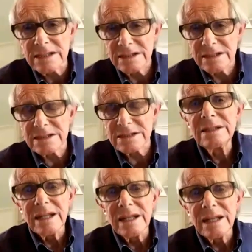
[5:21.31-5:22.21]

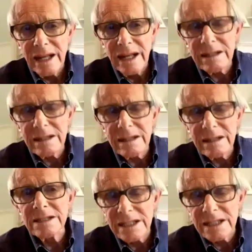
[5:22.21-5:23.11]
And that
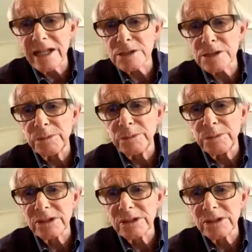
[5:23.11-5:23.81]
takes us